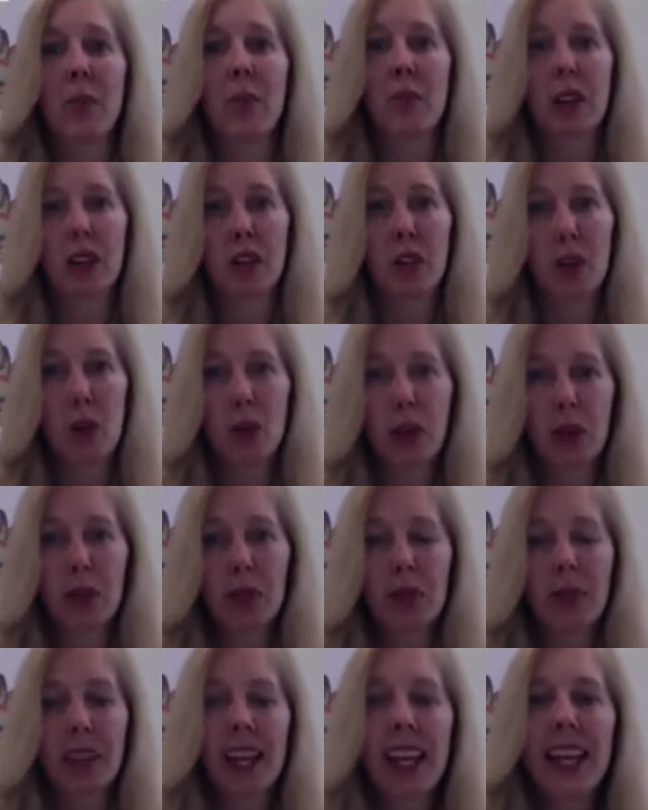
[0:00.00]
the
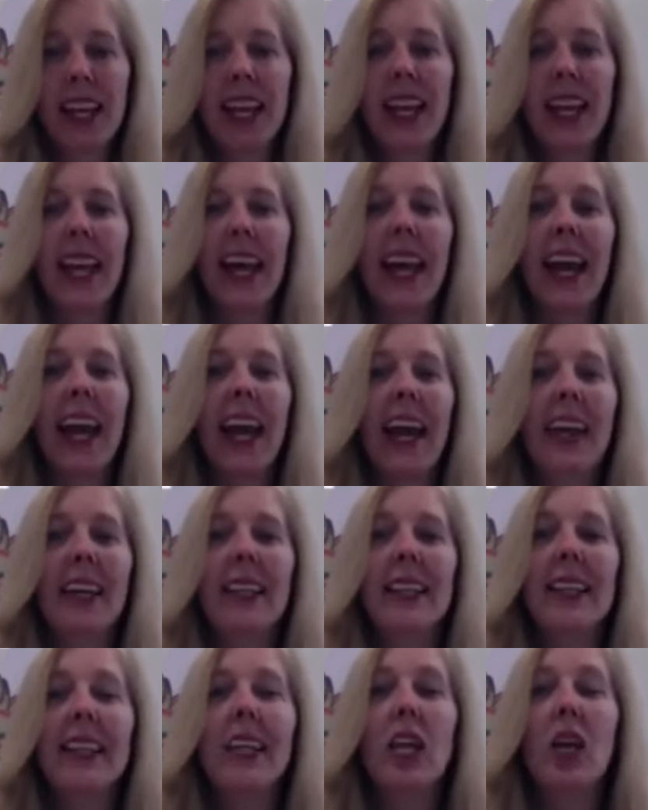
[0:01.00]
norm.
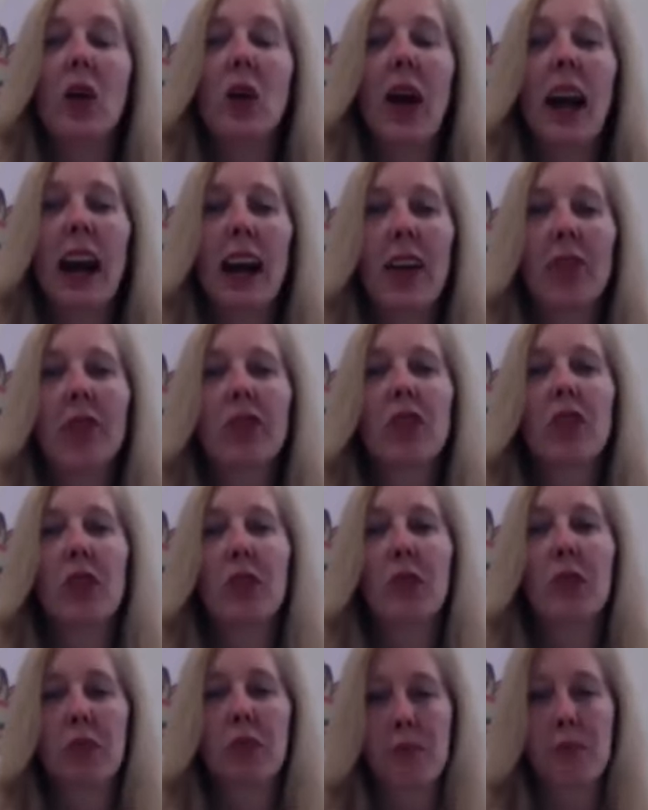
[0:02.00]
And you have
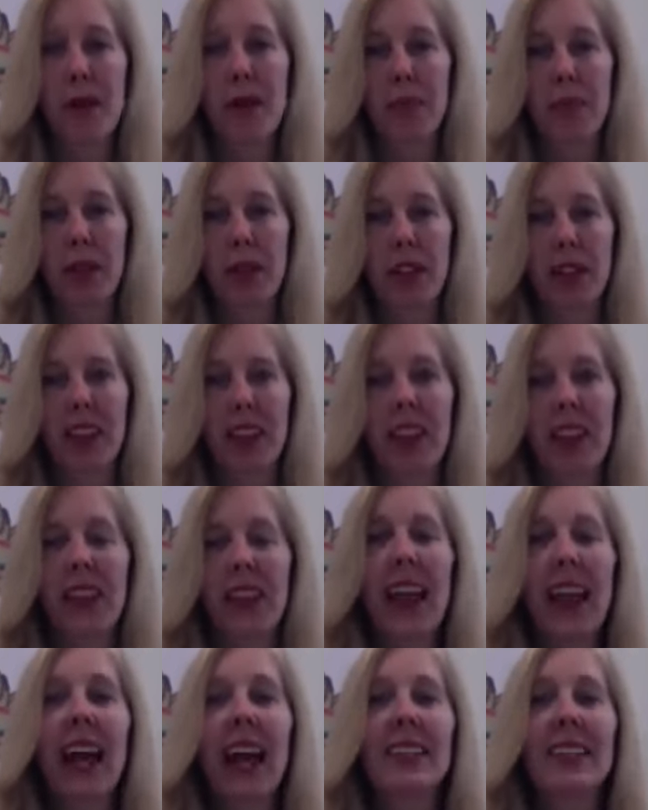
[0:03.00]
to remember
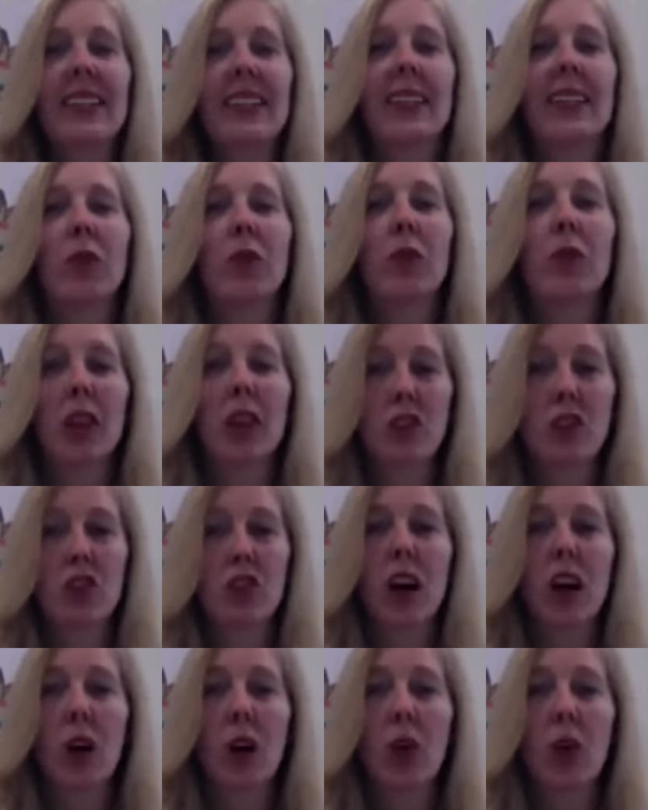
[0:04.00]
that
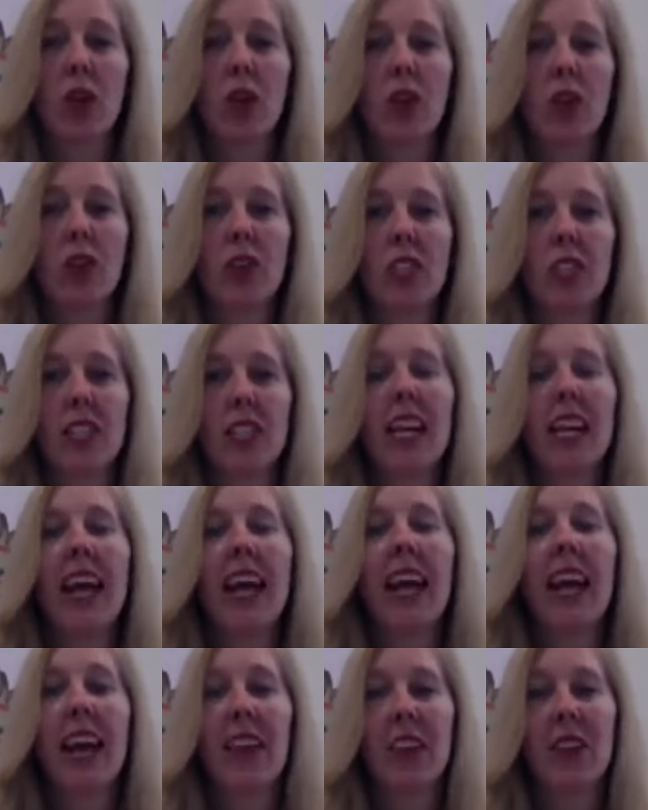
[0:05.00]
restaurant owners
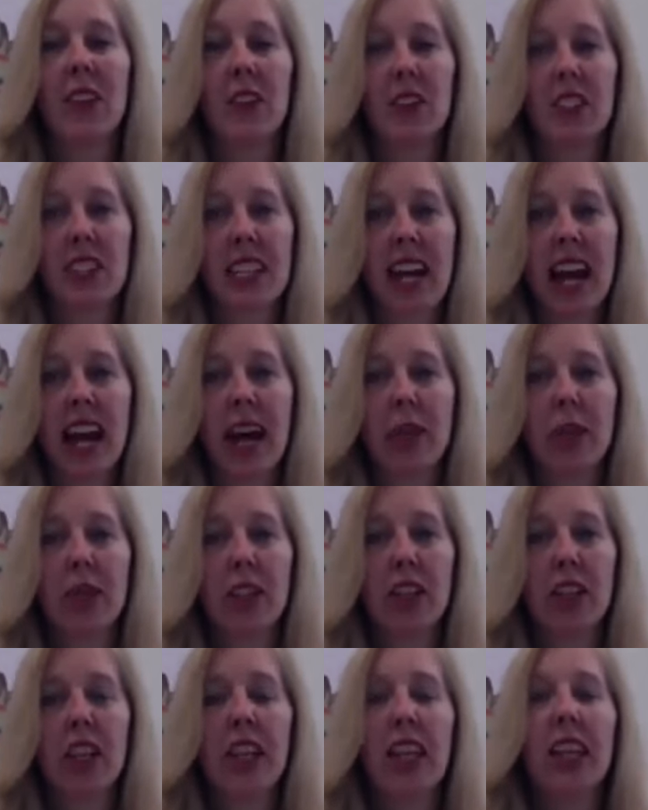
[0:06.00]
and their staff,
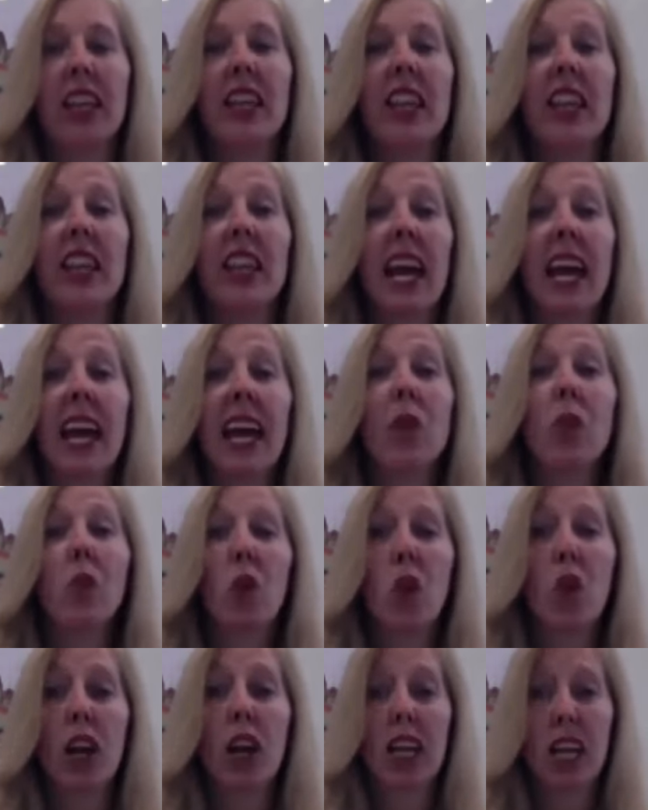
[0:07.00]
they
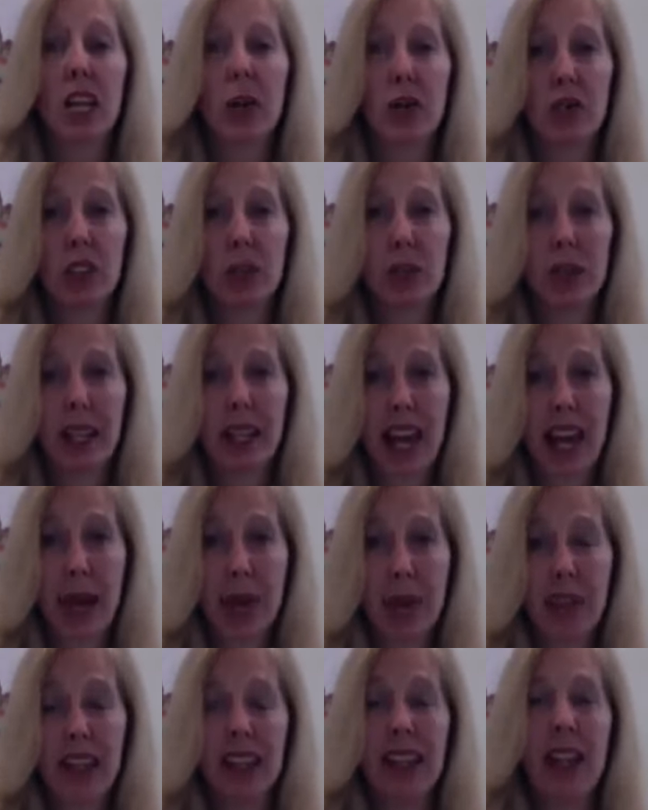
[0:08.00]
want you to be
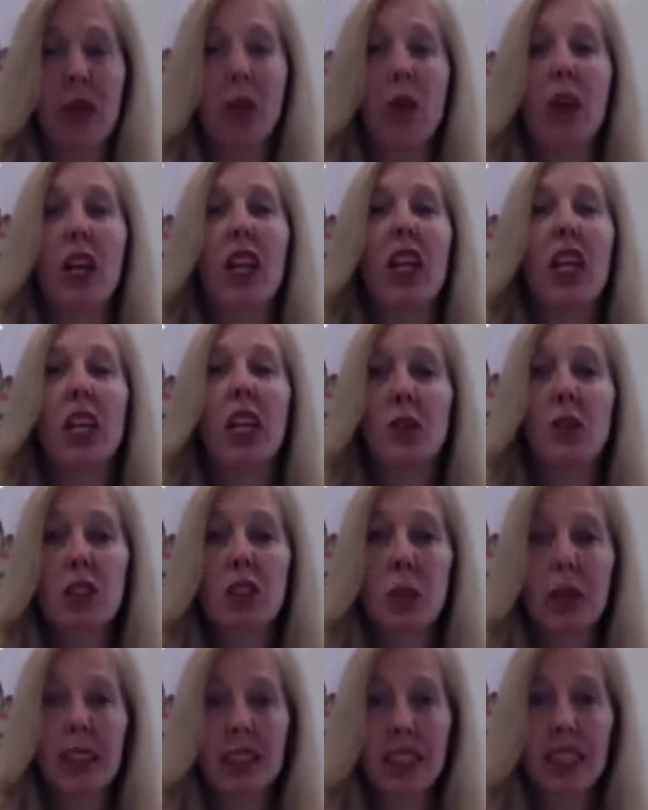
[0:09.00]
happy. They want you
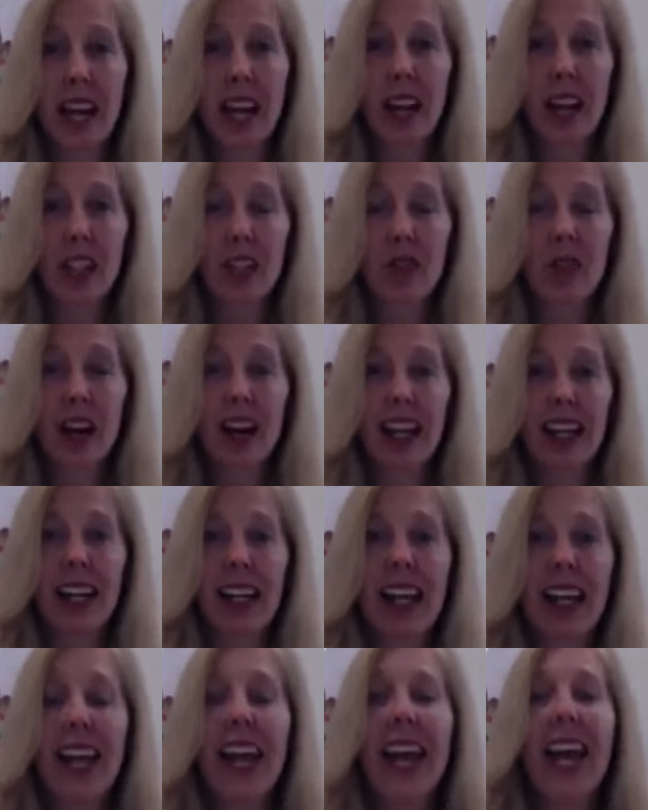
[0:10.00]
to be satisfied,
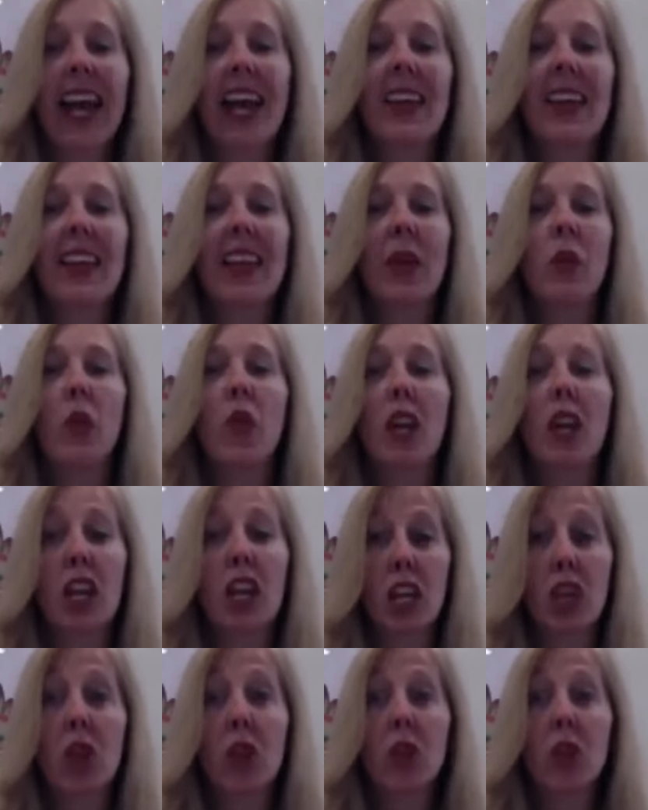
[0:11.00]
and they want
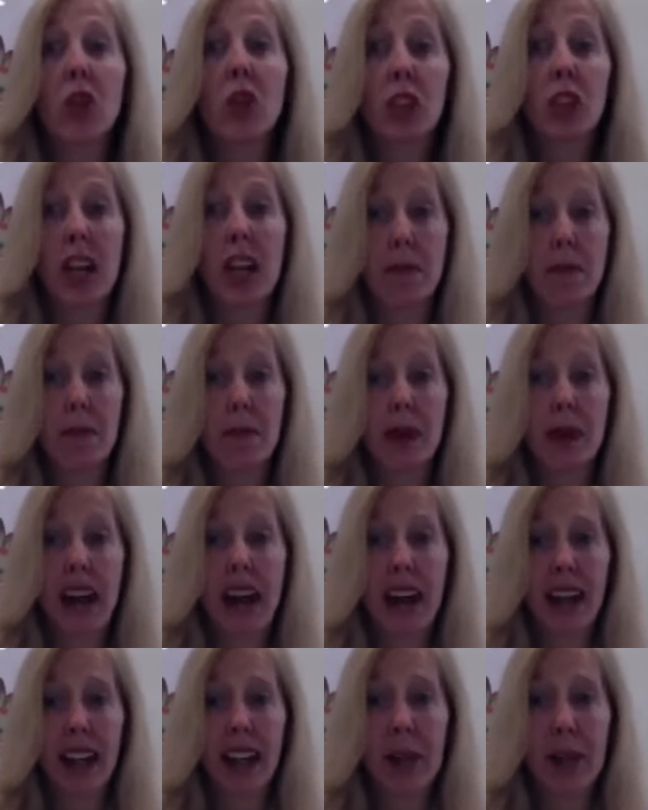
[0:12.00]
you to come back.